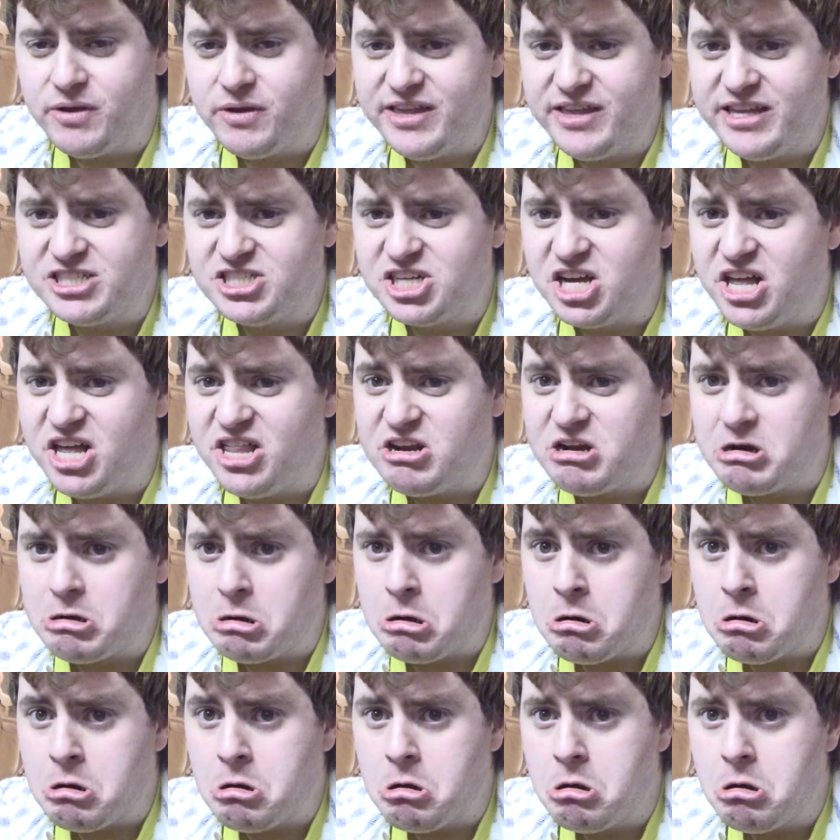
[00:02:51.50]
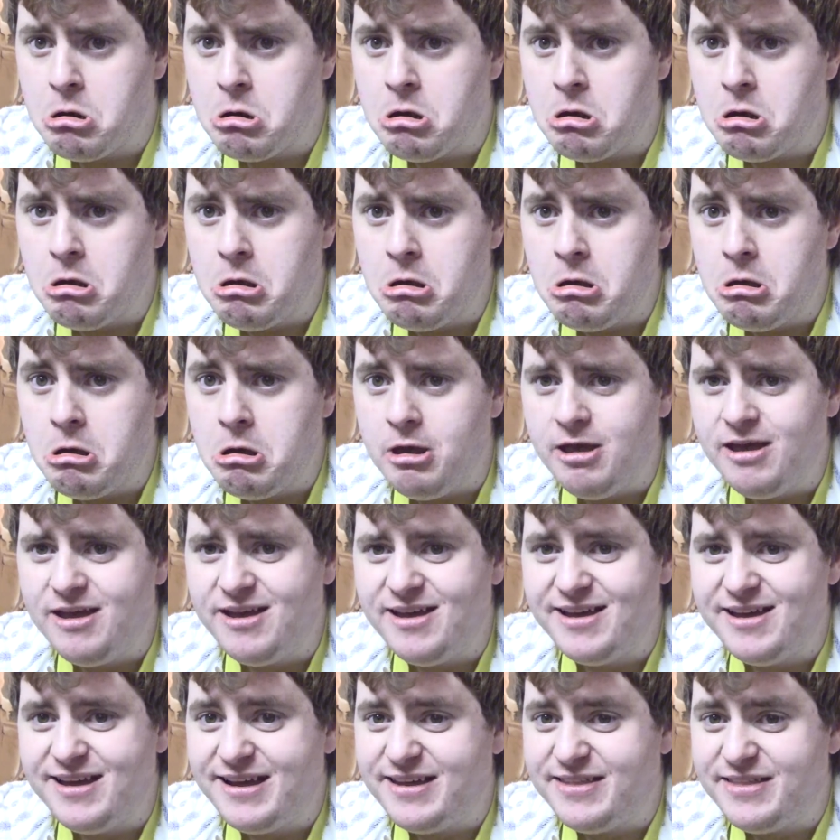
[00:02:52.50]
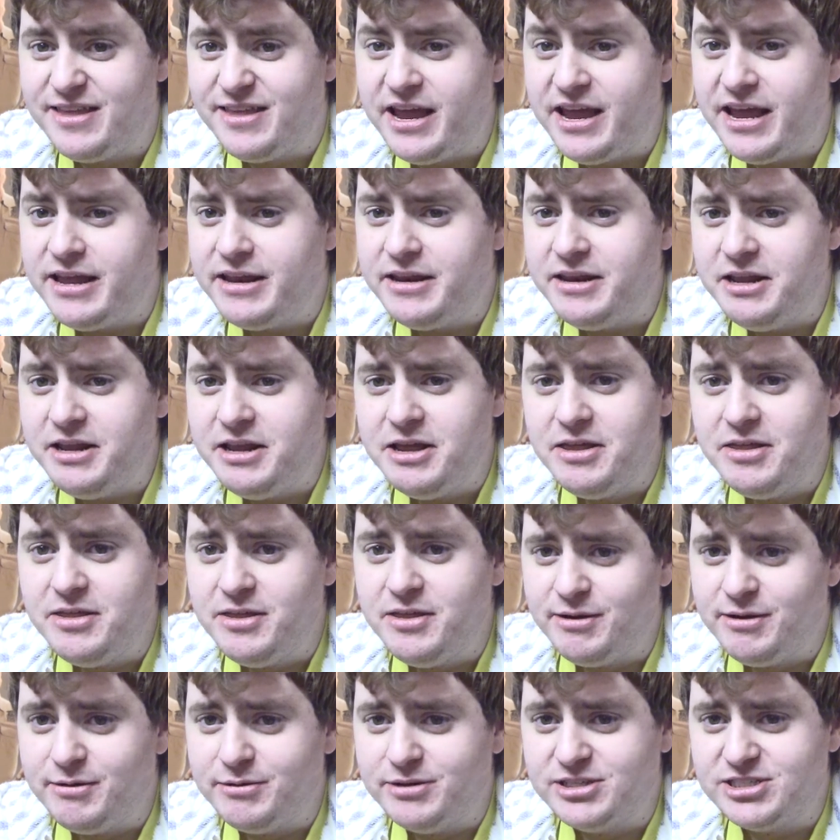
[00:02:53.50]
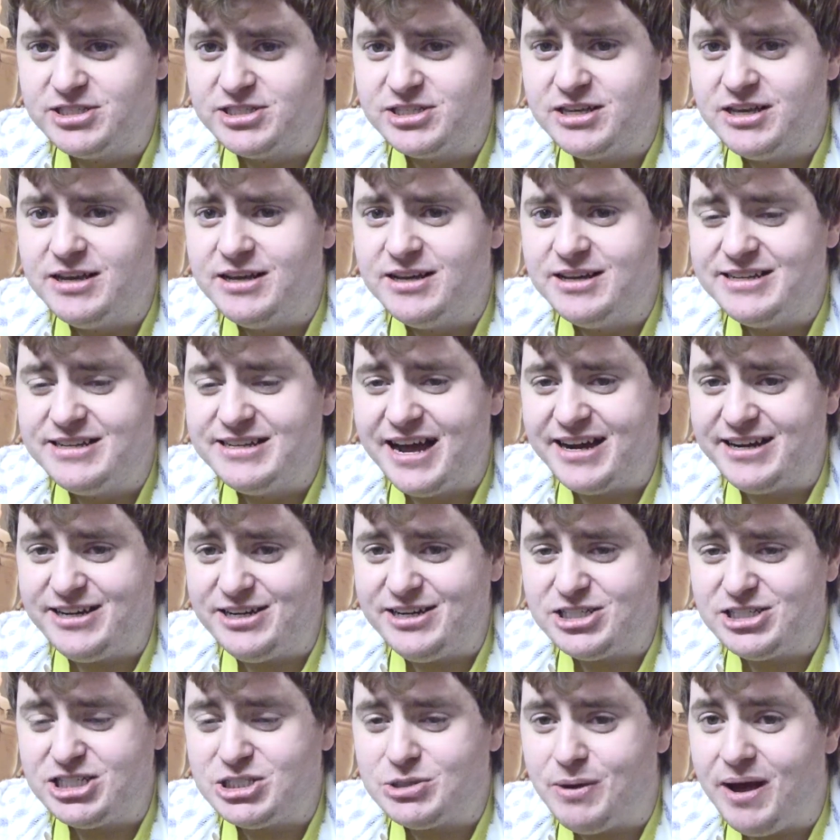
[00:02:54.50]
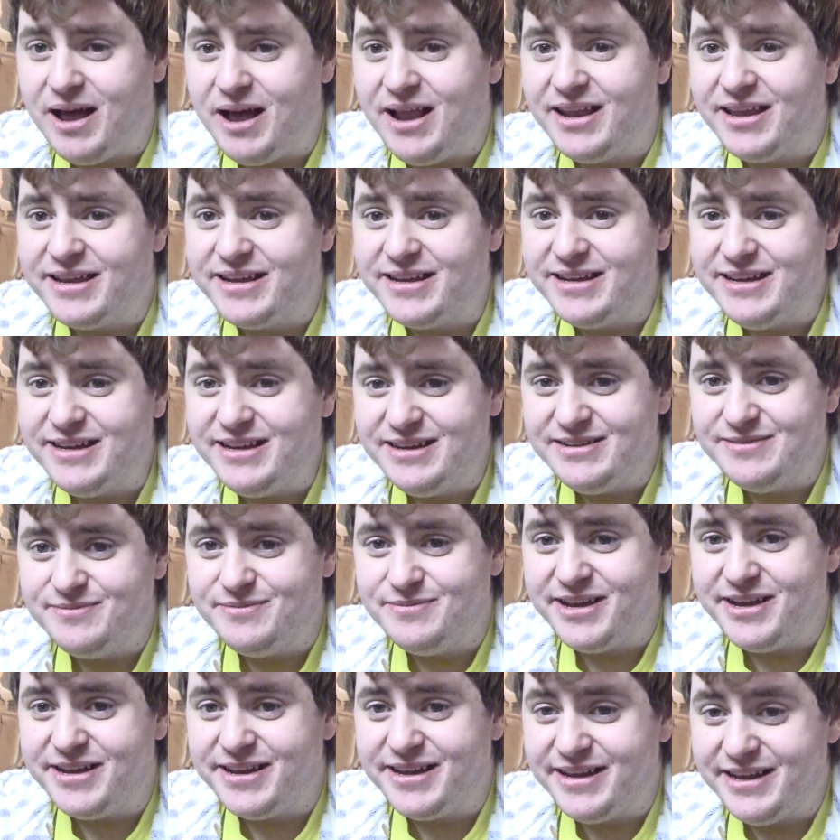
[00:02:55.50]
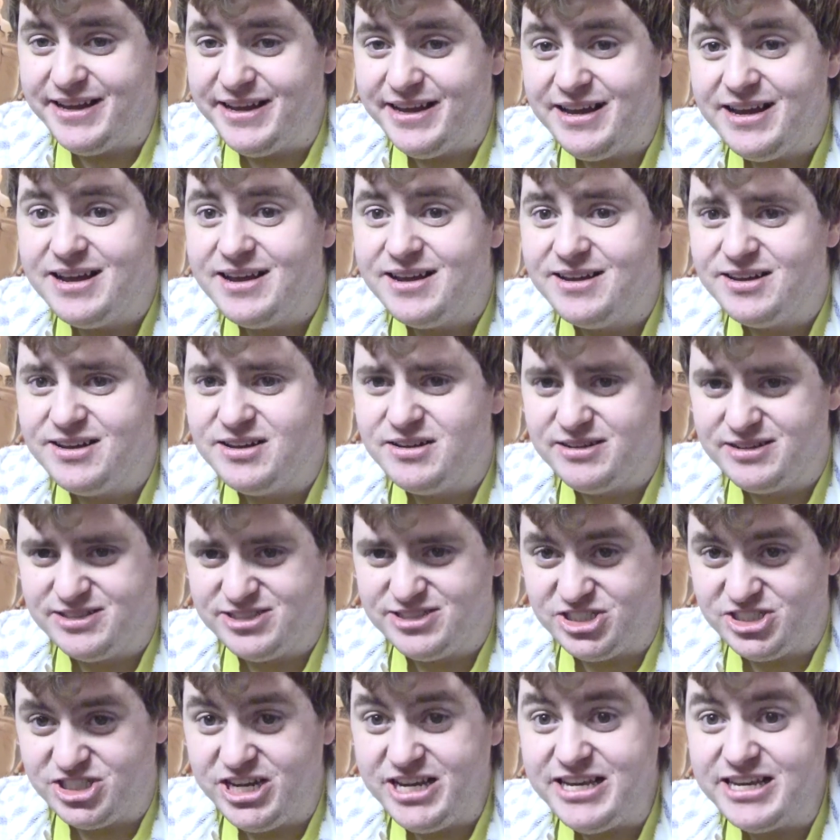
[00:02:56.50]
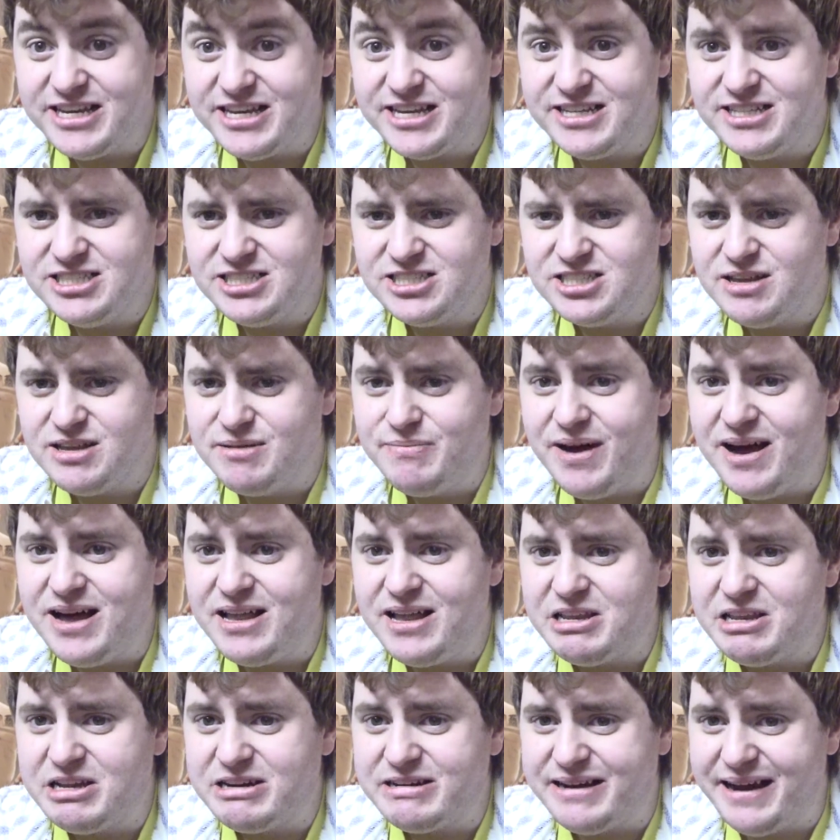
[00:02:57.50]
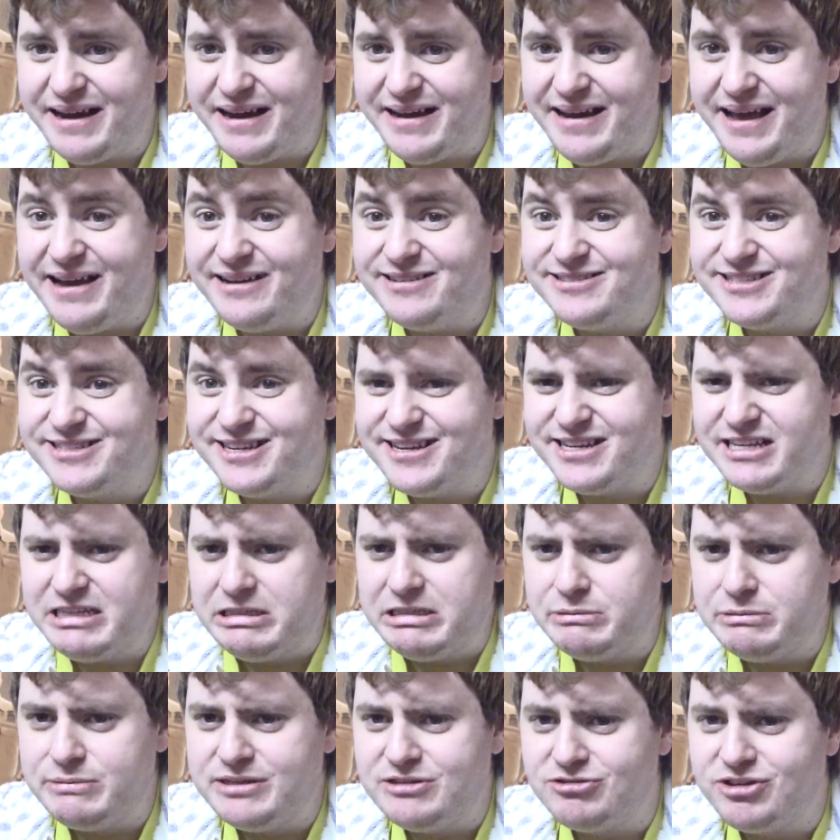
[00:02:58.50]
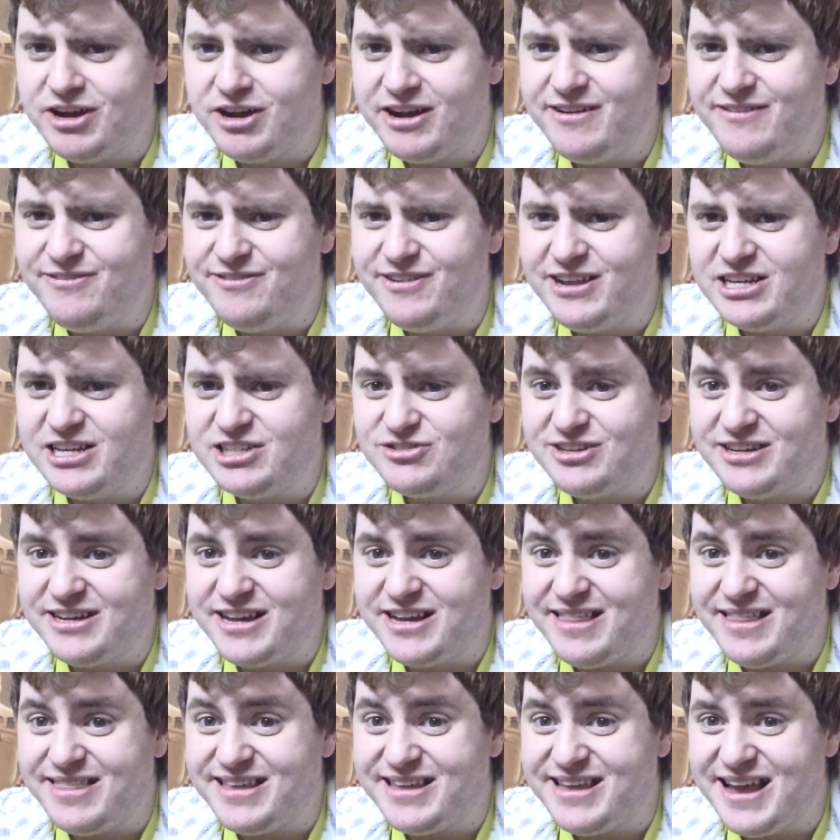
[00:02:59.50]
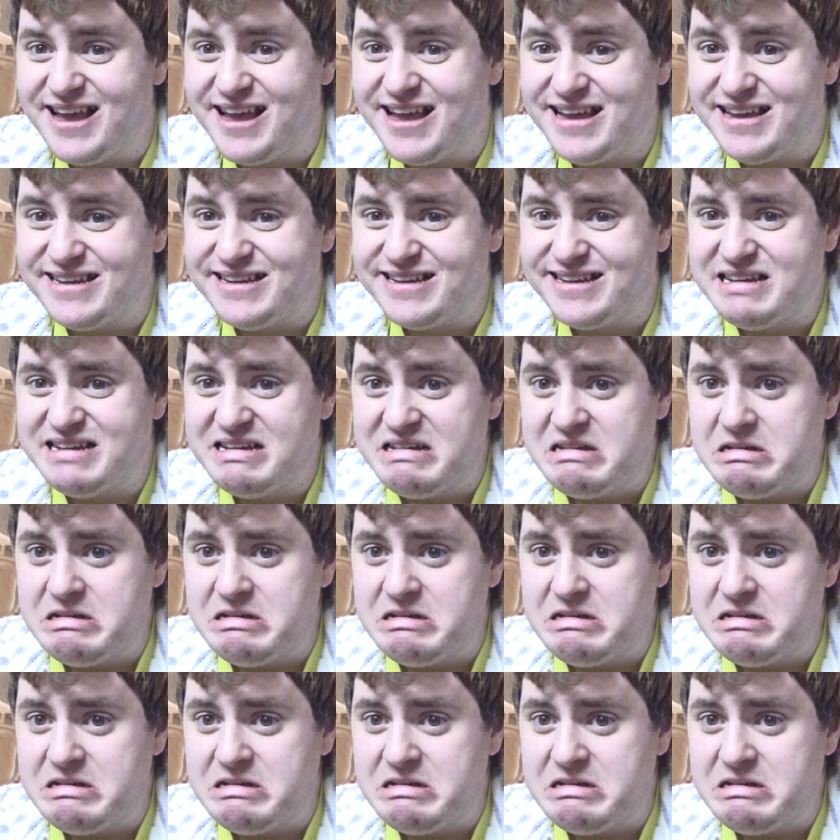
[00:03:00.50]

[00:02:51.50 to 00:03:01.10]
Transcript: with each other. Then there was Dr. Swelling meeting Jenkins the butler, and how Jenkins betrayed Flesh Freak at the end.